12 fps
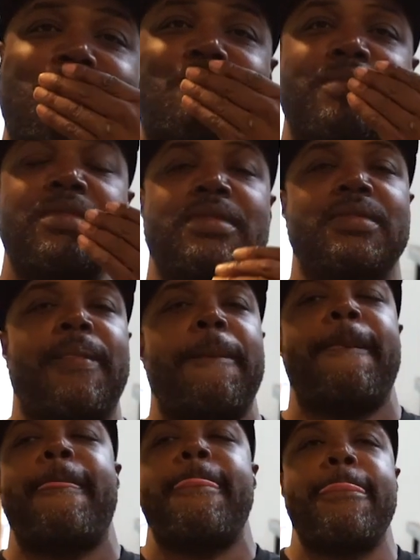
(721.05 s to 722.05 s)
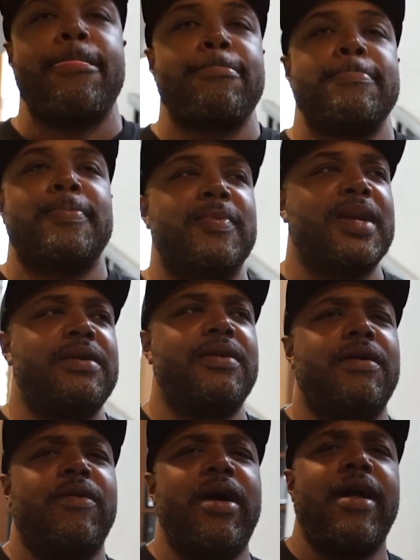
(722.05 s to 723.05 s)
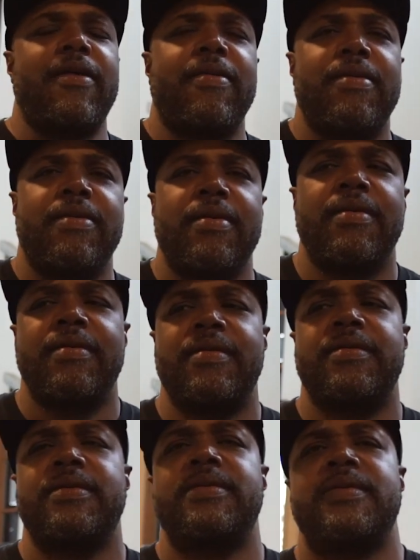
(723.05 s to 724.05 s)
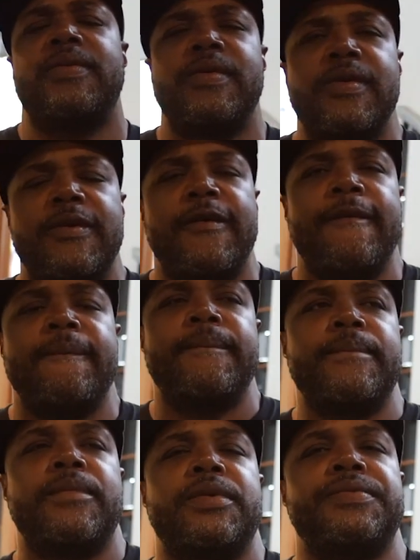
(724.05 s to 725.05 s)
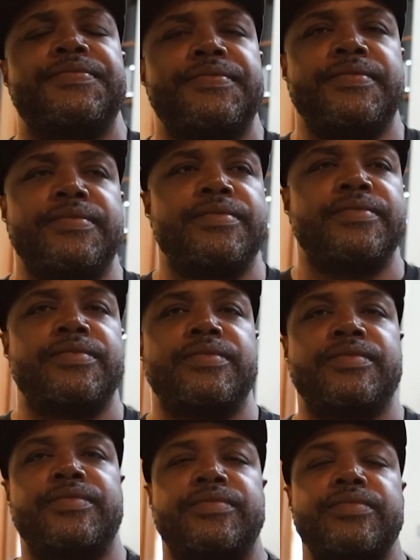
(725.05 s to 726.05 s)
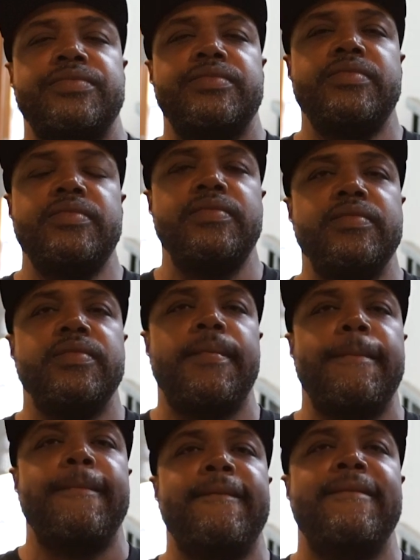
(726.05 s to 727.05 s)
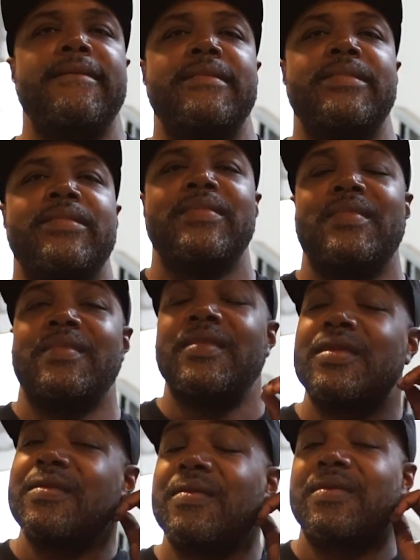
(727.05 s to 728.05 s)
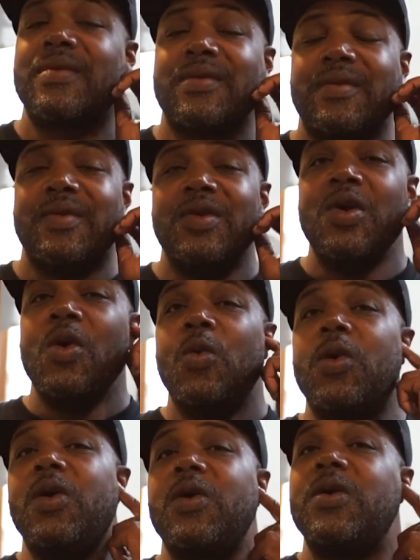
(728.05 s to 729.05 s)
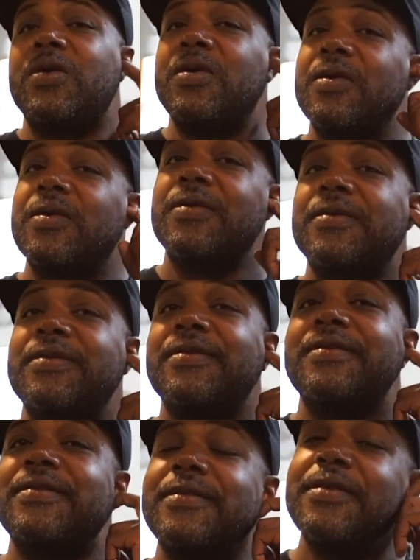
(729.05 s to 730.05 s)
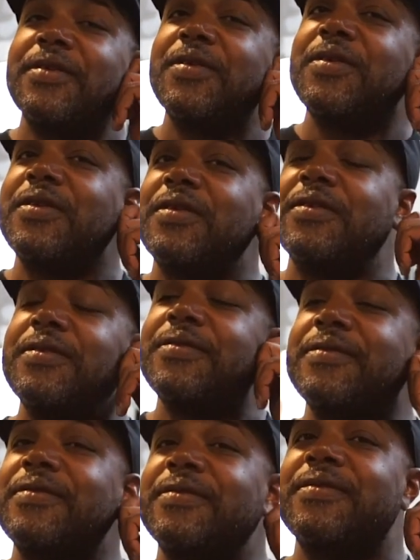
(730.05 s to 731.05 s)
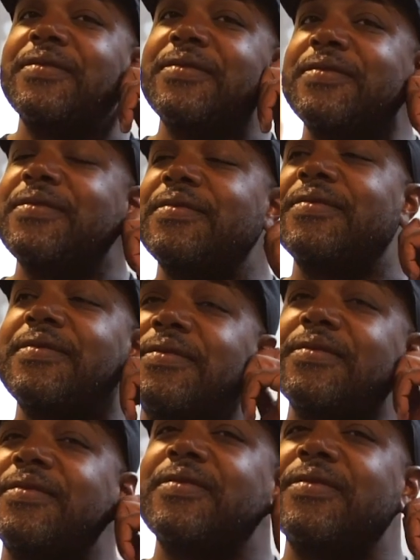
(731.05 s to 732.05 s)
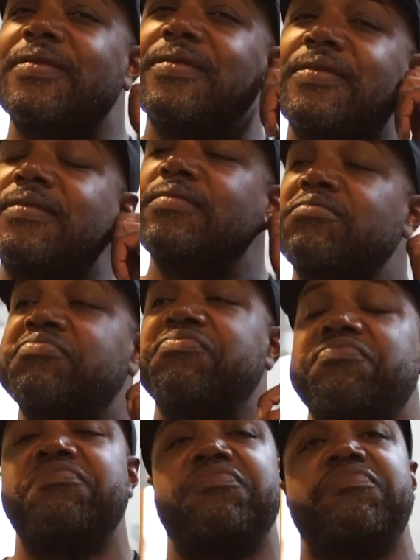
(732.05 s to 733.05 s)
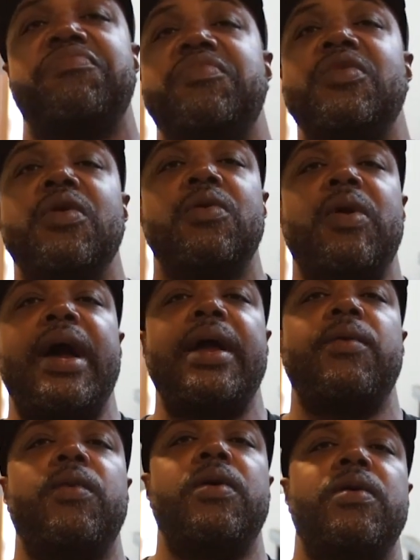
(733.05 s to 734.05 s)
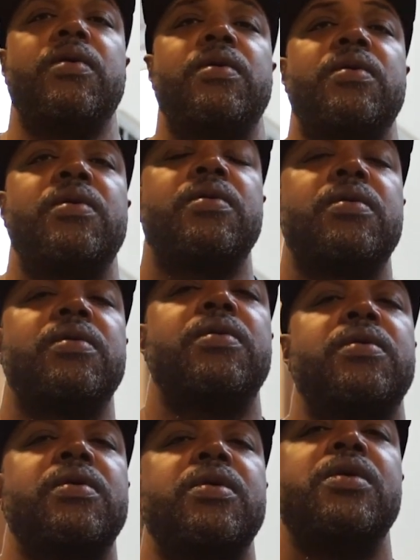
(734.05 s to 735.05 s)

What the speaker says: Atlanta, no. If this were to happen in any other place that is predominantly black, like you wouldn't have this. You wouldn't have a police station. Wouldn't have a police chief give up her police station. Right, it wouldn't happen.